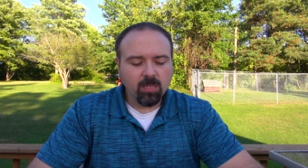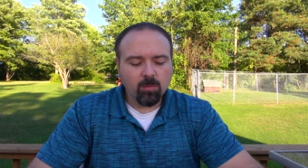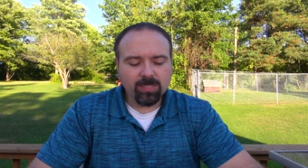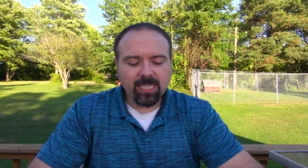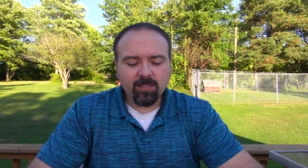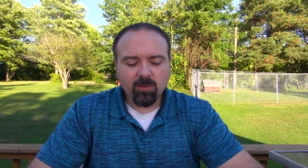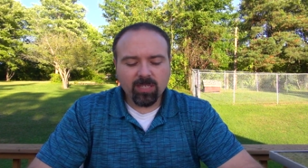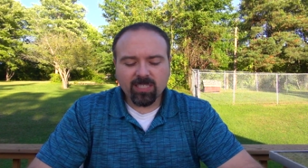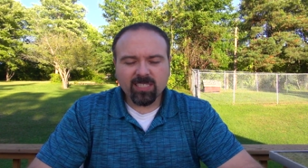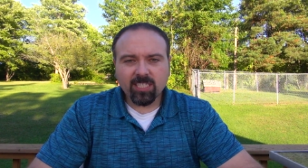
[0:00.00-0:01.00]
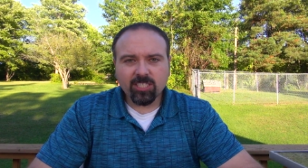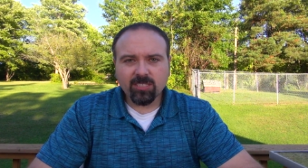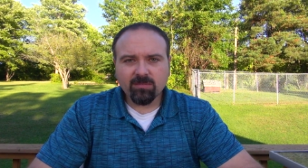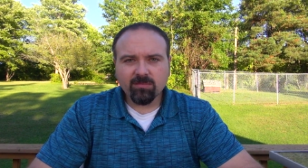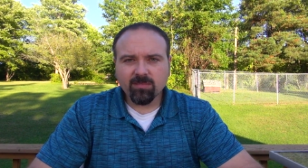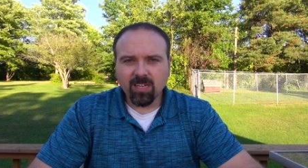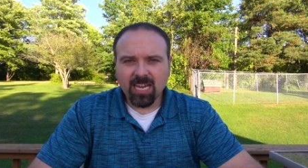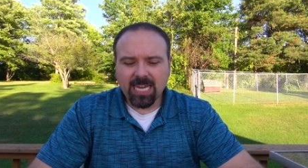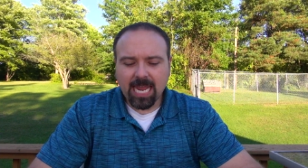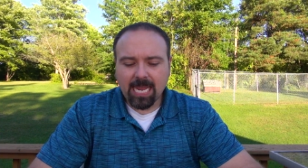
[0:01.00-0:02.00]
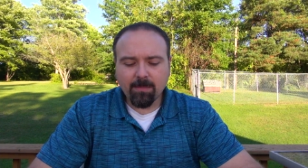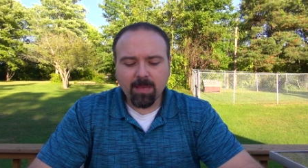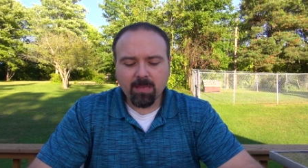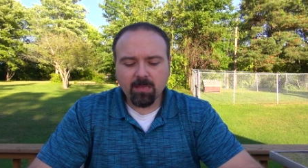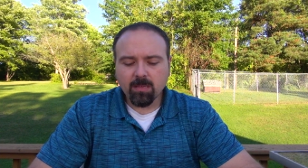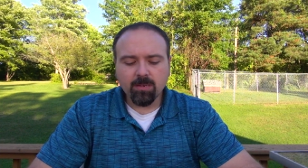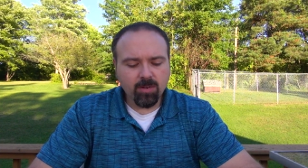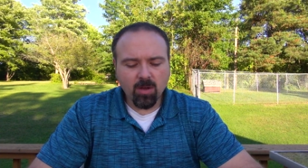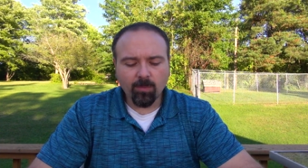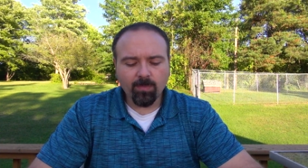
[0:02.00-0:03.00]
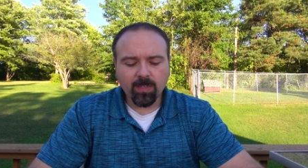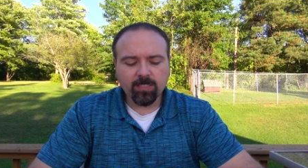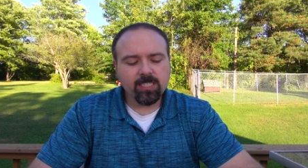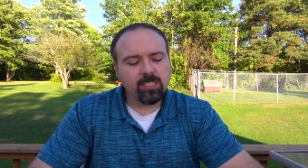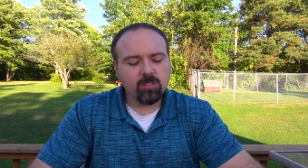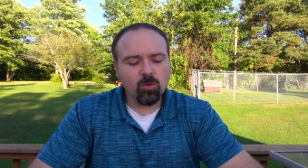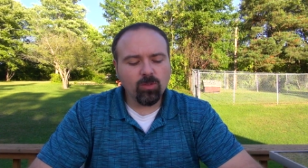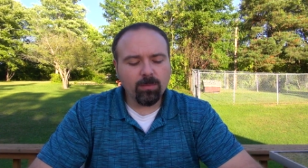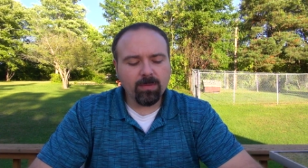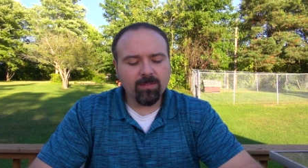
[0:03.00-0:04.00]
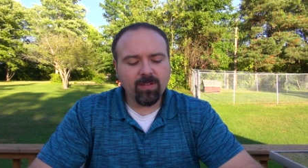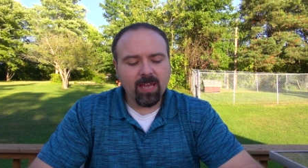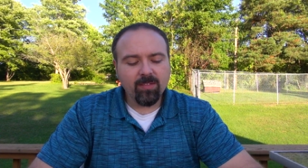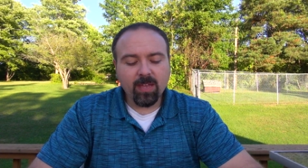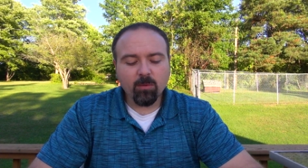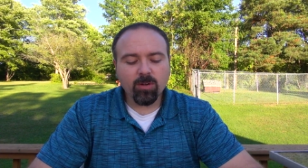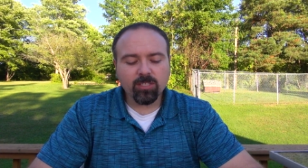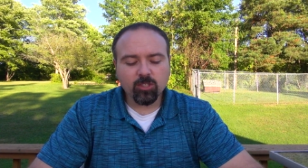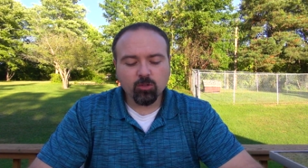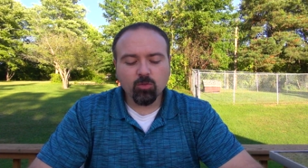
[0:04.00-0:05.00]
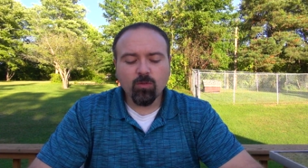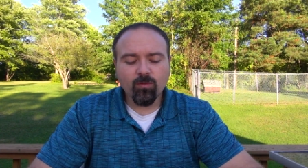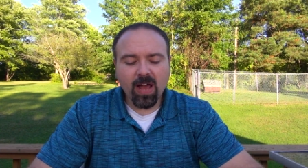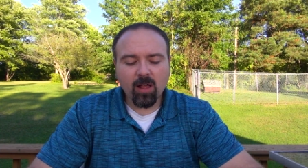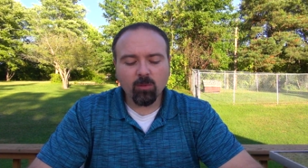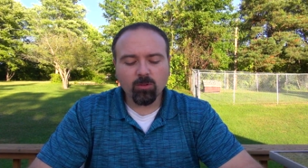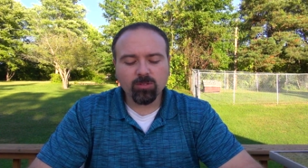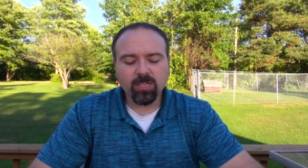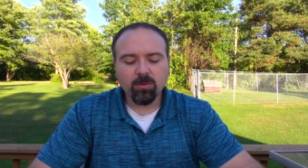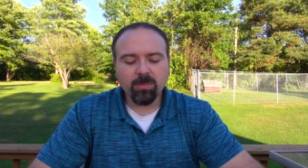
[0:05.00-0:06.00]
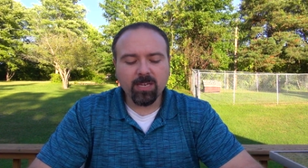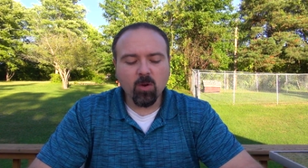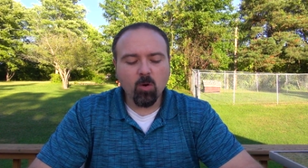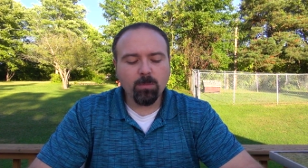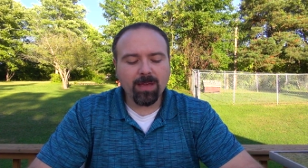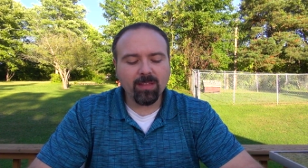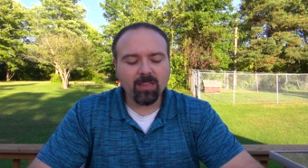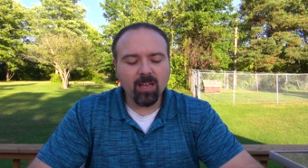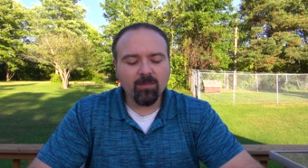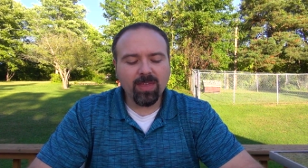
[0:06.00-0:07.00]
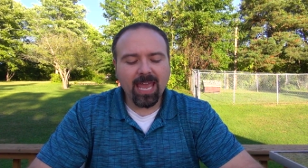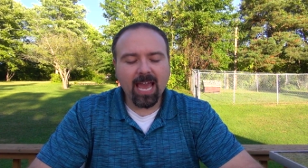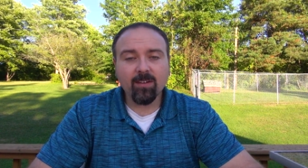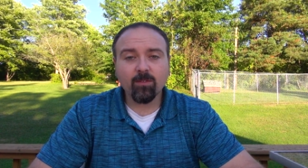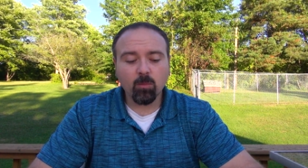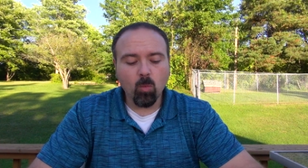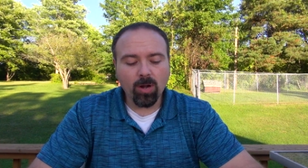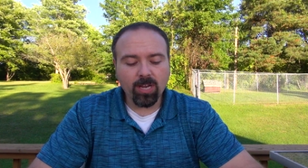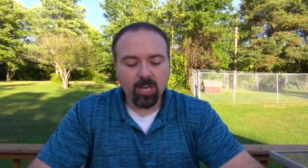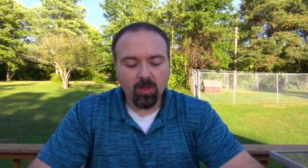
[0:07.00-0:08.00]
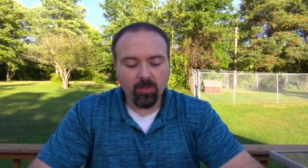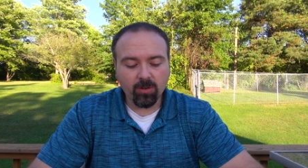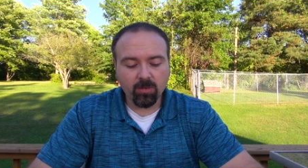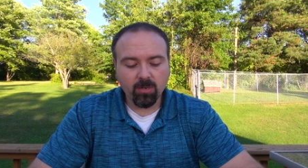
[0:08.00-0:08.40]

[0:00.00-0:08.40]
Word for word: Was that their only distinction? A name? No. Jesus told them if they were his true followers, they would be known by the love they had for one another.